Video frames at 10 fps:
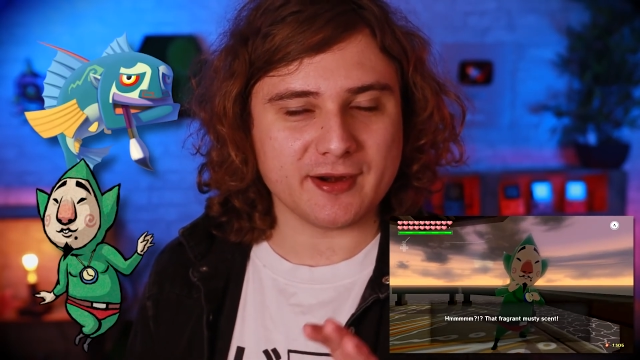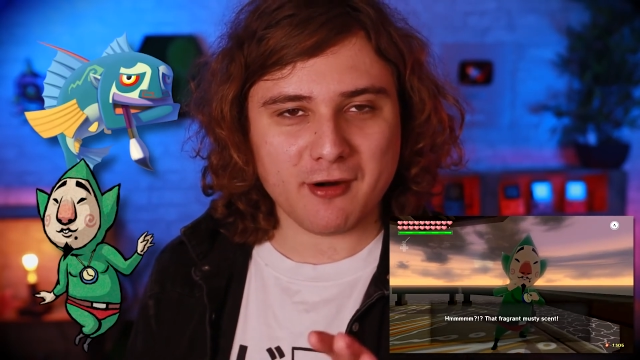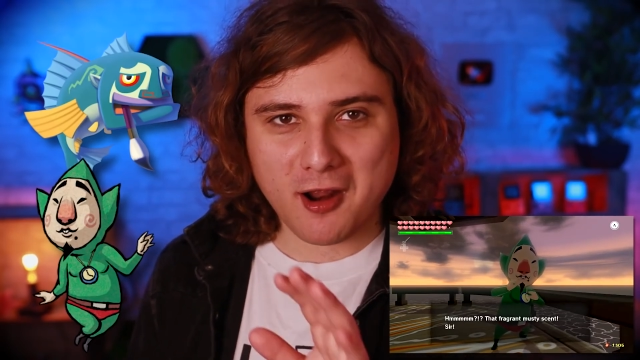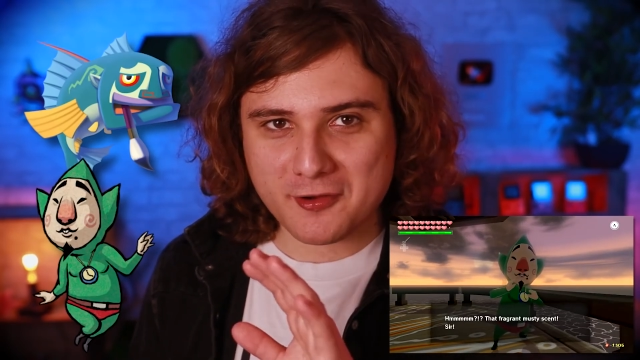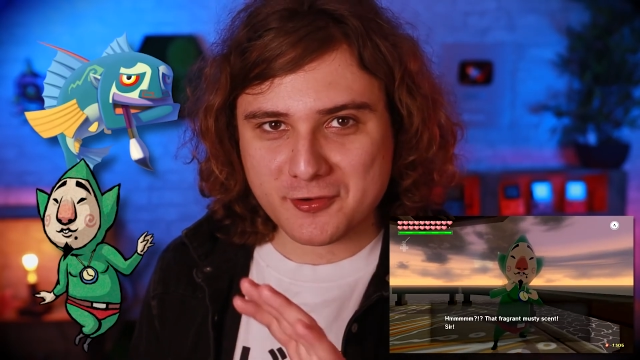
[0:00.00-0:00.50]

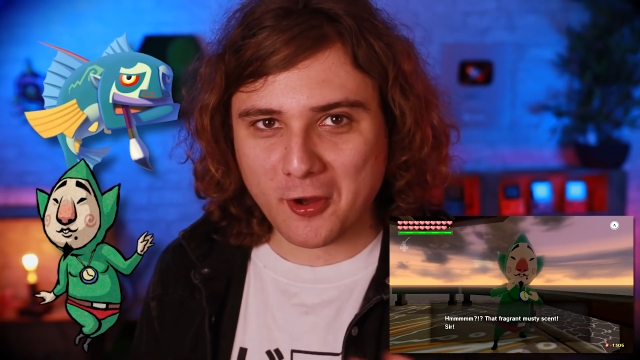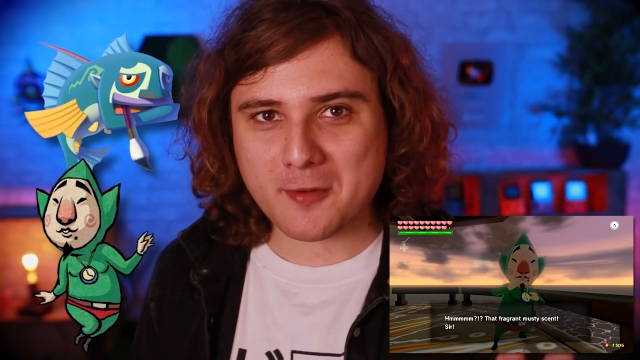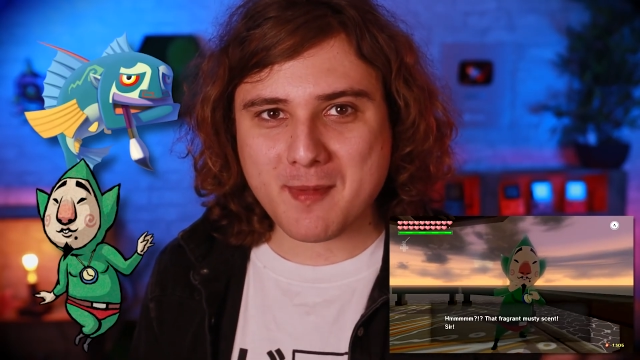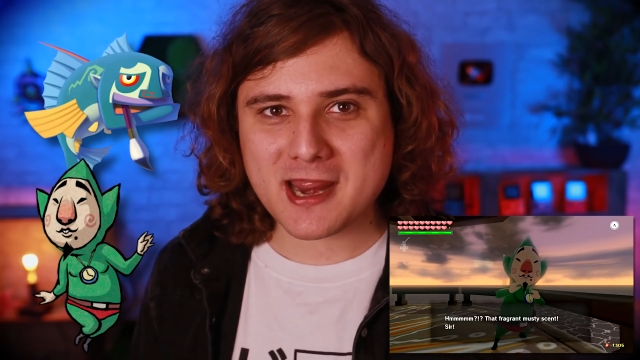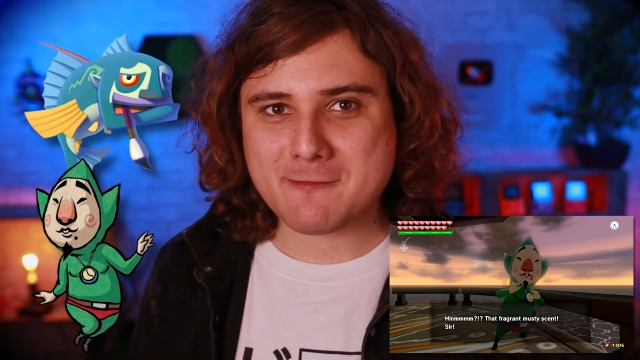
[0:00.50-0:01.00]
There are
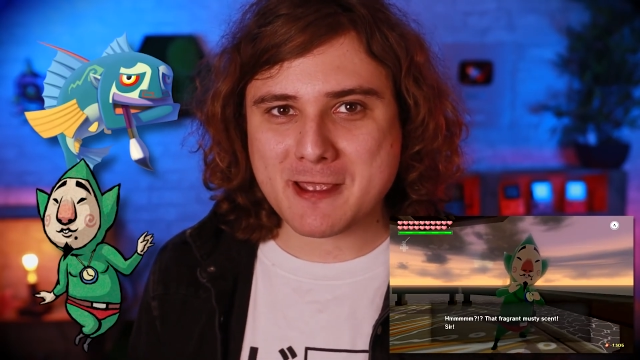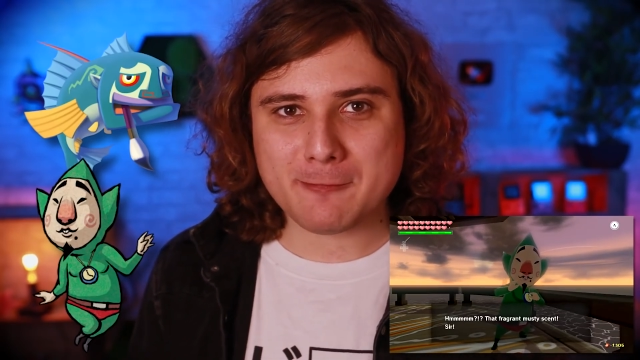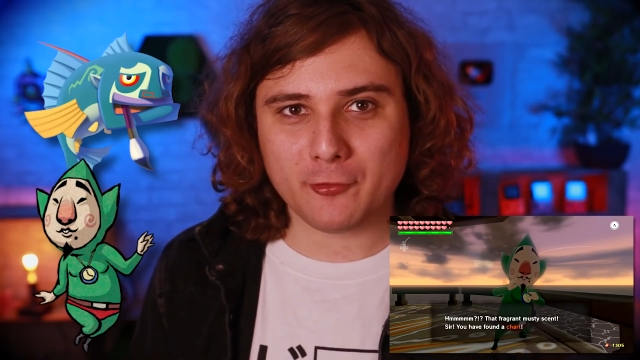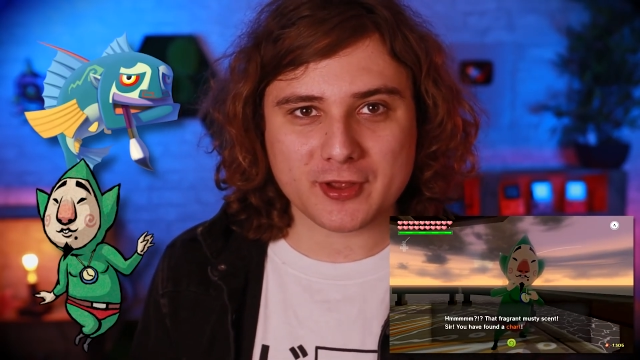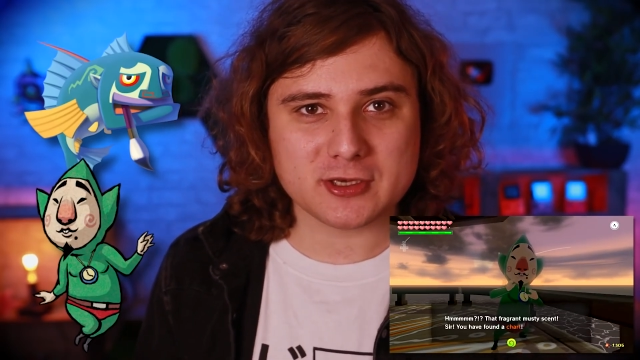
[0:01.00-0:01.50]
not many
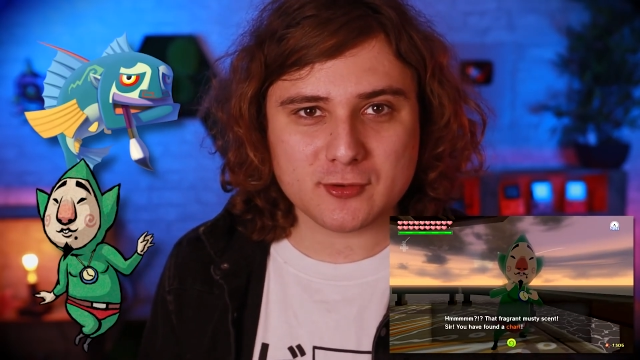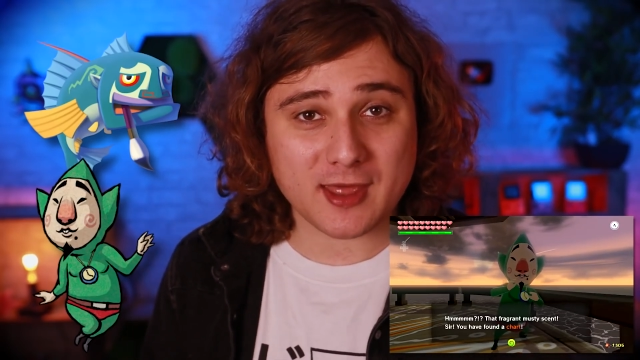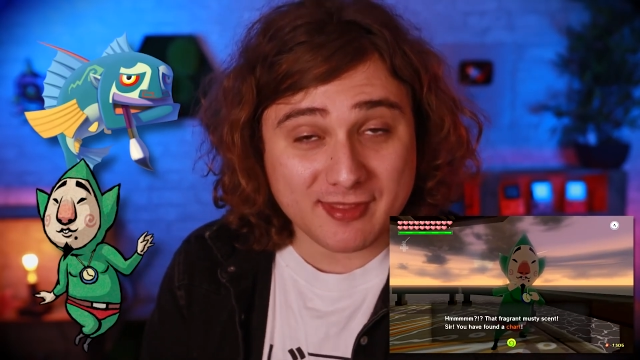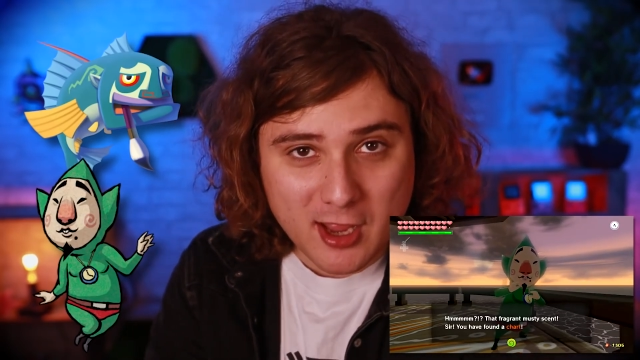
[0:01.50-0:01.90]
people that can do that.